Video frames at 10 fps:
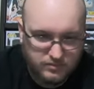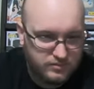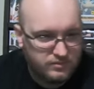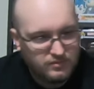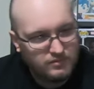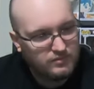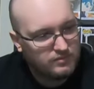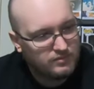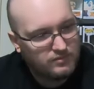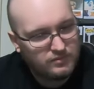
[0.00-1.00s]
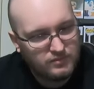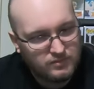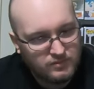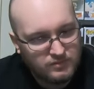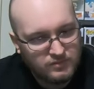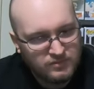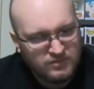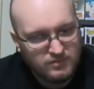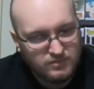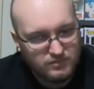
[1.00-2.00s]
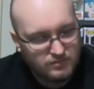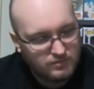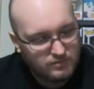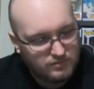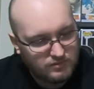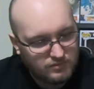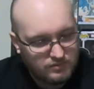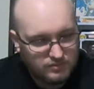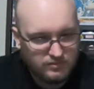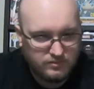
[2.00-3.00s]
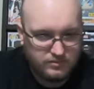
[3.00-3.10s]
(silent)